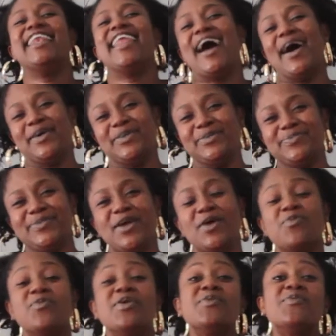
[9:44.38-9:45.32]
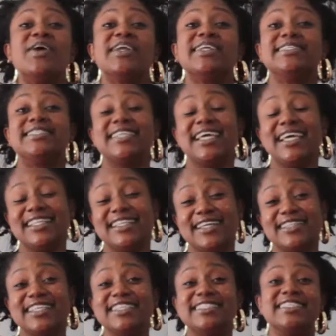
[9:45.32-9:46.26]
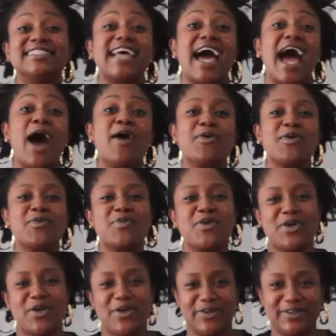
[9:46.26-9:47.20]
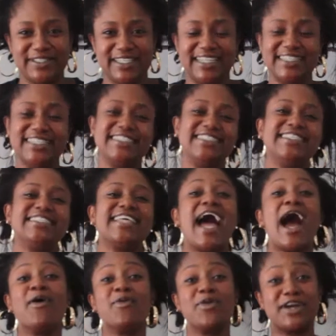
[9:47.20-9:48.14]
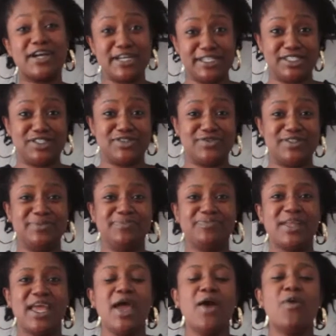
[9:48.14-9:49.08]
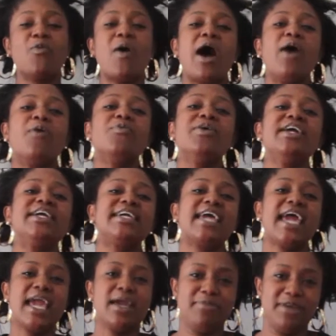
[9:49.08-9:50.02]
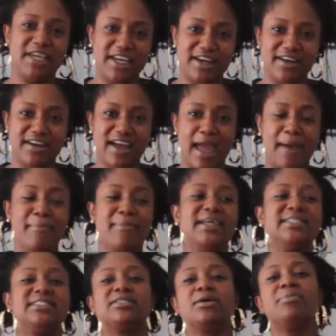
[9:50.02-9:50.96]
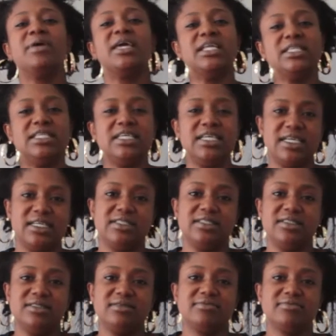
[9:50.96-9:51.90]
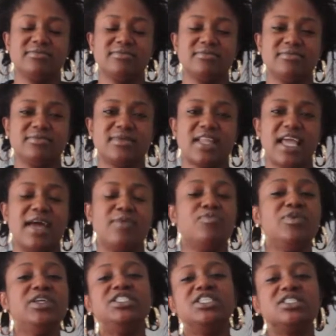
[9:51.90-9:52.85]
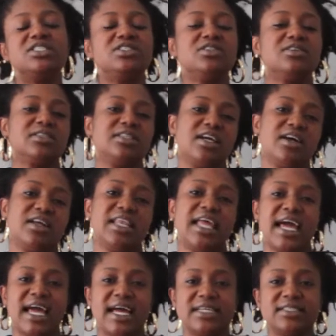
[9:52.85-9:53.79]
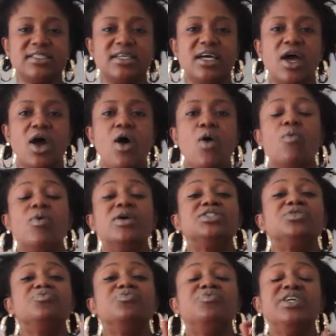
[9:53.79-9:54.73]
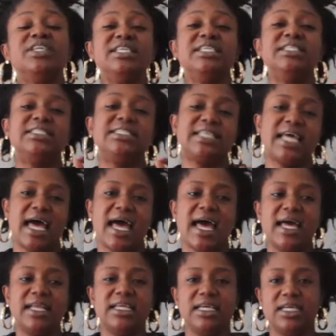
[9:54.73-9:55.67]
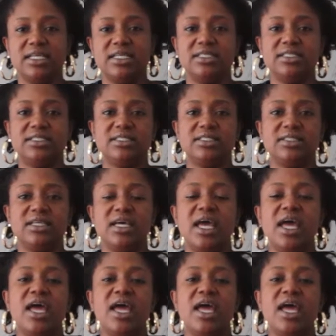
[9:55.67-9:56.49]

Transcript: Now, we want to say that this is our world and this is our country. While we came here and met some Indians, And we just took their land. What's really sad is